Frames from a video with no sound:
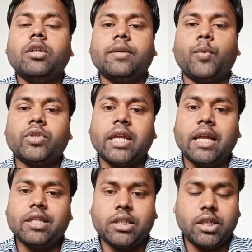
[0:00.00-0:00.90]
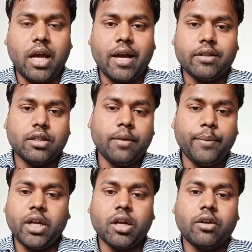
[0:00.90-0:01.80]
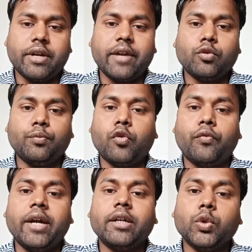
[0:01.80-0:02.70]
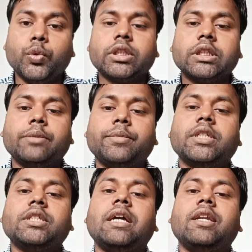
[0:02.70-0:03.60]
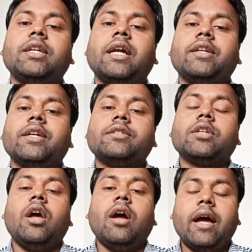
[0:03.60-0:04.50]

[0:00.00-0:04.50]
Suppose an entity has made a contract to provide the goods or services, then in that case